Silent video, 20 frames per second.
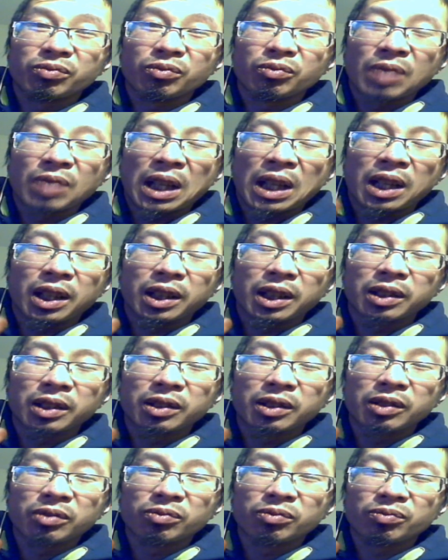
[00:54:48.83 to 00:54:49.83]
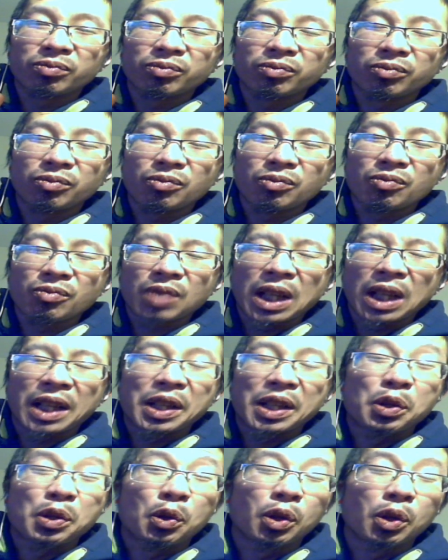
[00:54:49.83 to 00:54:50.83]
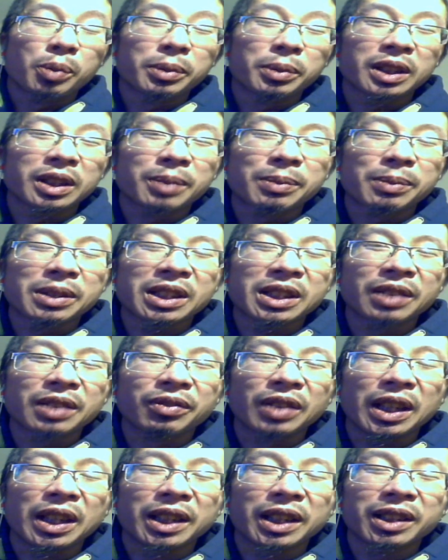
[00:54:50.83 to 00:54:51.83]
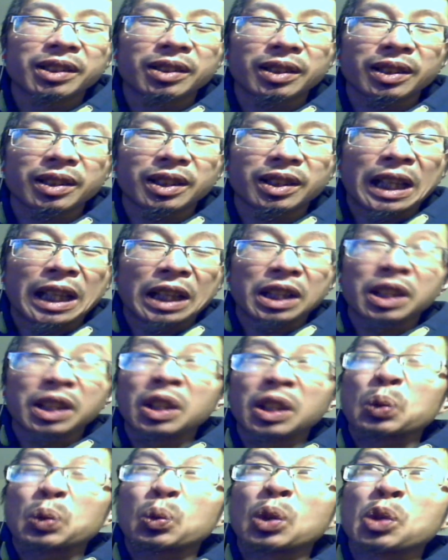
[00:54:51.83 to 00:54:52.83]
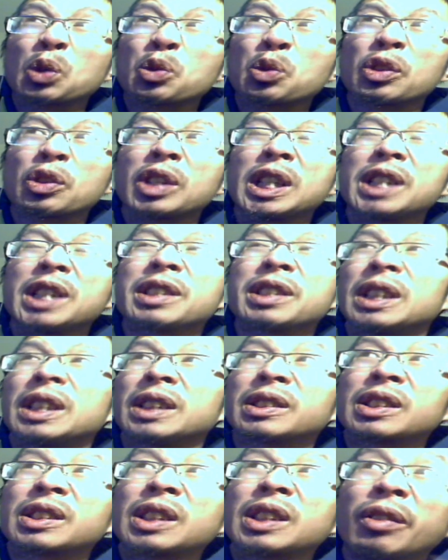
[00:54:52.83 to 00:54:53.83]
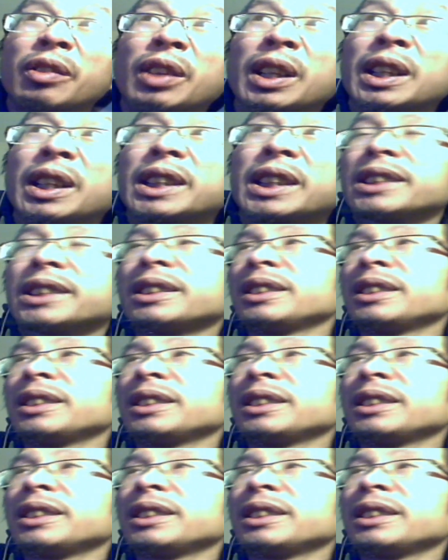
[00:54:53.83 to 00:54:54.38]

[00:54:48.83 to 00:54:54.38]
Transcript: kind of normal type of stuff like getting groceries and stuff like that.